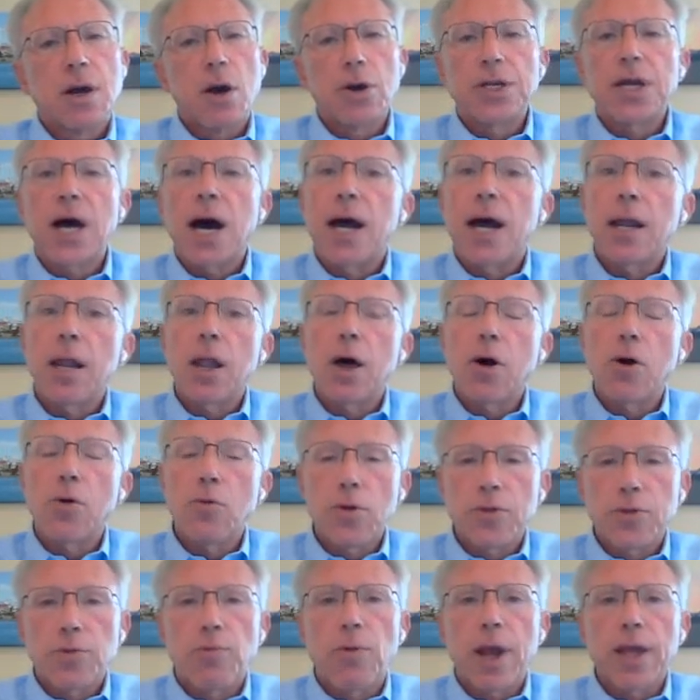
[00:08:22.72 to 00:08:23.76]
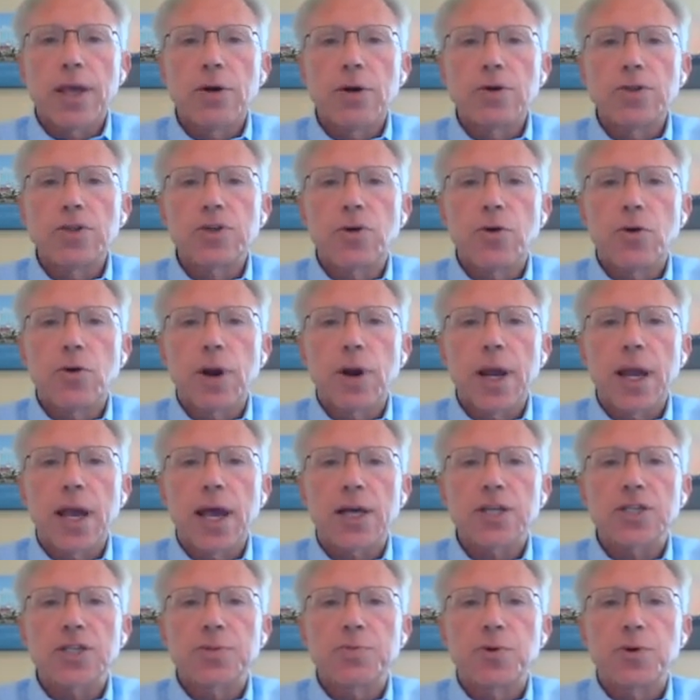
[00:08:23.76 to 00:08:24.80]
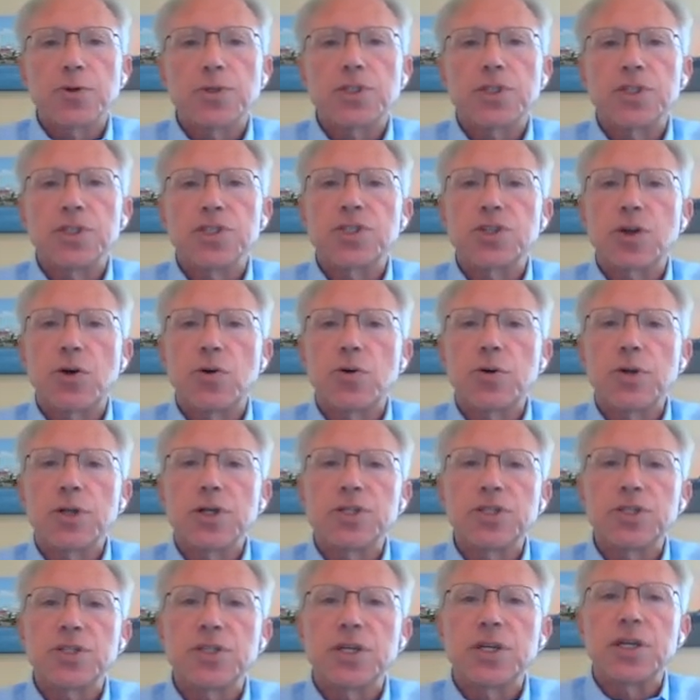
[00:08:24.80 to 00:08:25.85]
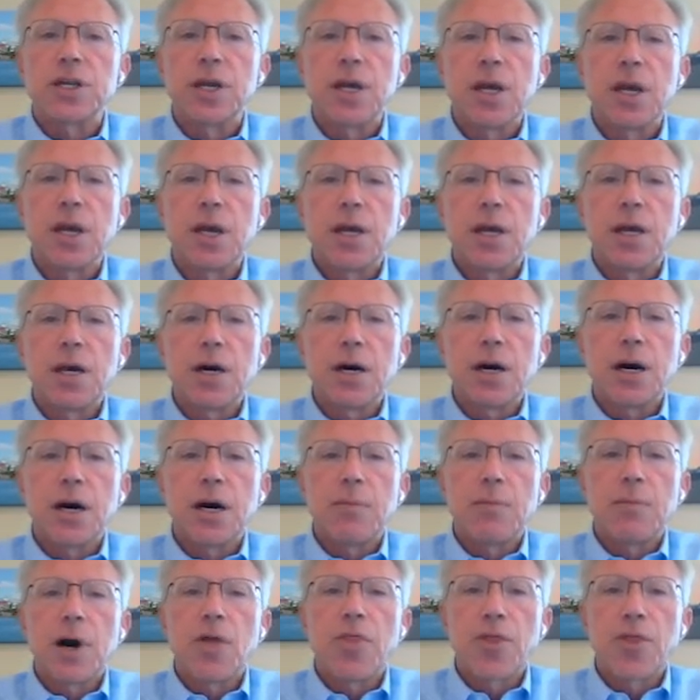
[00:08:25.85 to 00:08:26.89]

Our dialogue with regulatory experts has told us that um,